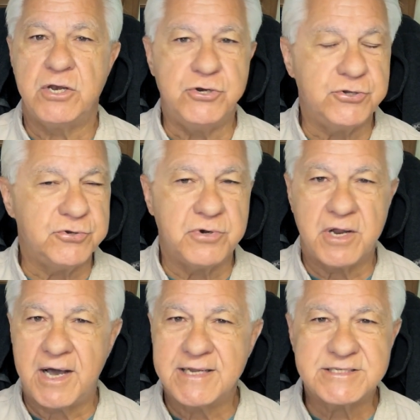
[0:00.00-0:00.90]
Do
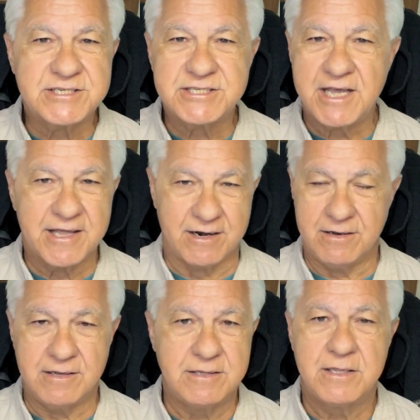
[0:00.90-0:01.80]
not
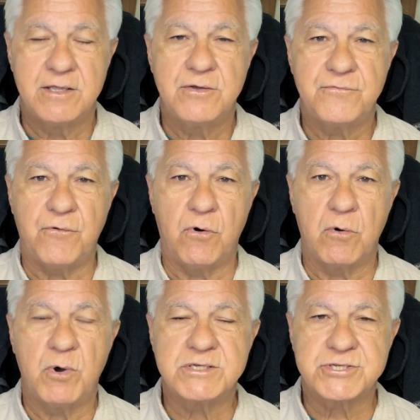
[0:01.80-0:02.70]
settle
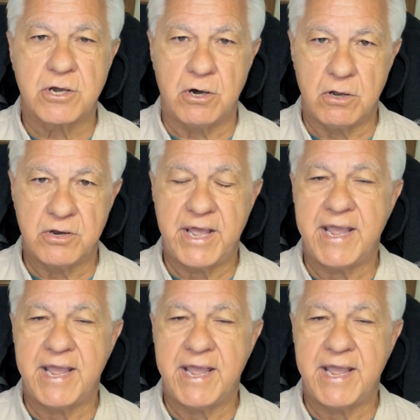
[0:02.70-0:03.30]
for what's called